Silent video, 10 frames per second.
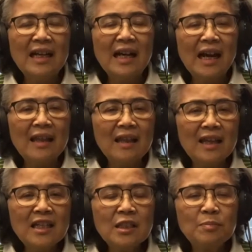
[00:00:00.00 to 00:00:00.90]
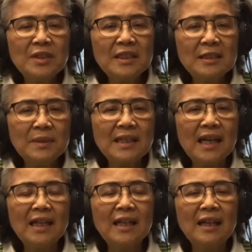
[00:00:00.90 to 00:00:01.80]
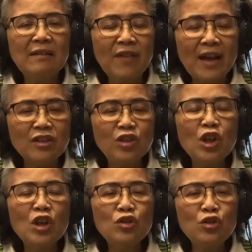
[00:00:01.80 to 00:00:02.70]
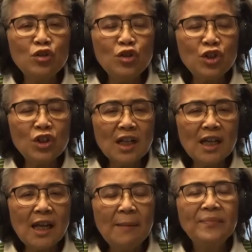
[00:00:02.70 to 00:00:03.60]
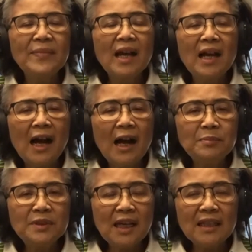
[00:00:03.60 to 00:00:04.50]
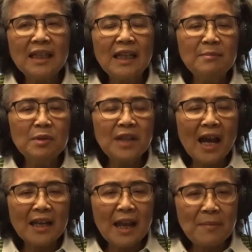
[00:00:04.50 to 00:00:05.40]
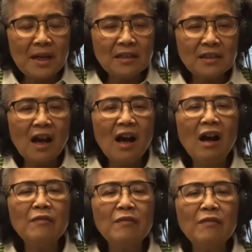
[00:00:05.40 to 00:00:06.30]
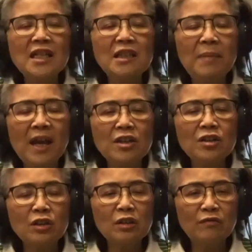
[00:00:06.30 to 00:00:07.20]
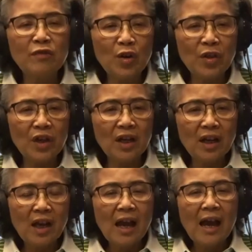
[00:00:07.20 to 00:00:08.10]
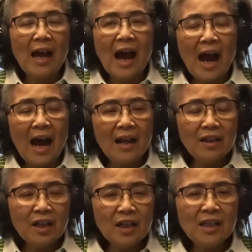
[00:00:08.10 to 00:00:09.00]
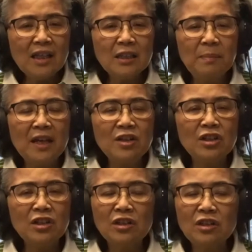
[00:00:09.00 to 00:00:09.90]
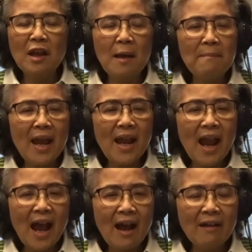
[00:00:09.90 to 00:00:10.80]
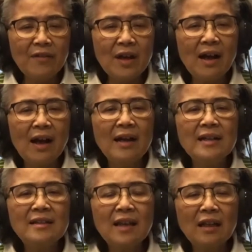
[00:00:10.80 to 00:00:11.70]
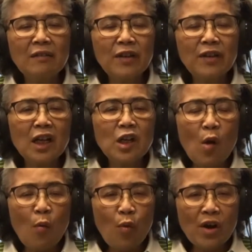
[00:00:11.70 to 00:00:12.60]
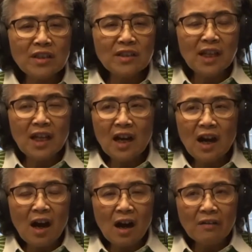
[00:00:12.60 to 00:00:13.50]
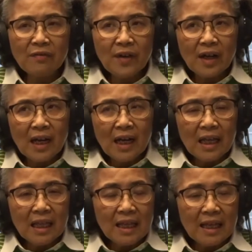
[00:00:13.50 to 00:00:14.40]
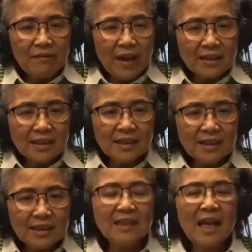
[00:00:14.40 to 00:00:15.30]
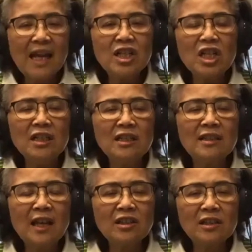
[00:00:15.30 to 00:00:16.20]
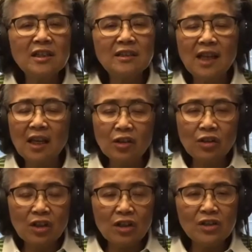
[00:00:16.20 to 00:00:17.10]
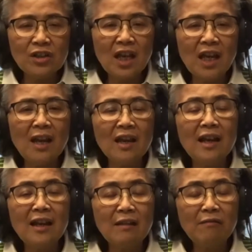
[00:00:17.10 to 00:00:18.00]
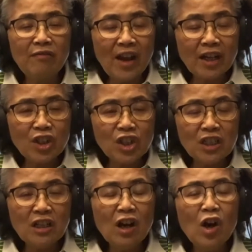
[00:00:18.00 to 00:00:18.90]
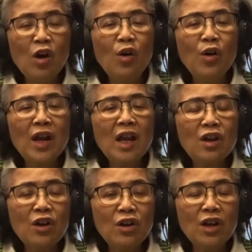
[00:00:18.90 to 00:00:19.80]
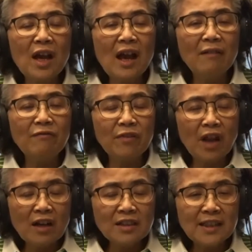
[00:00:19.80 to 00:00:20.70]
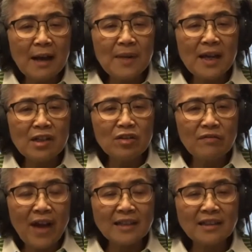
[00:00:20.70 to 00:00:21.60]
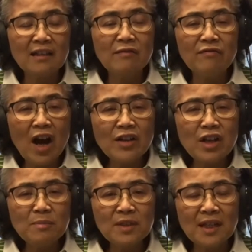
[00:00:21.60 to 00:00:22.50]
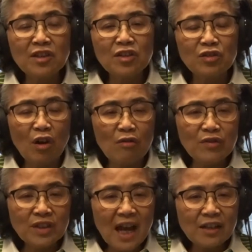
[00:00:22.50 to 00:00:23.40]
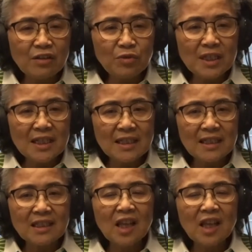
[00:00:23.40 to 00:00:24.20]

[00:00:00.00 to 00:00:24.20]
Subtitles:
And these precipitating events usually upset the hemodynamics of these patients further. Either these patients may have significant worsening of the vasodilatation, such as that occurs in an infection, or they could have lost some intravascular volume, such as over-diuresis,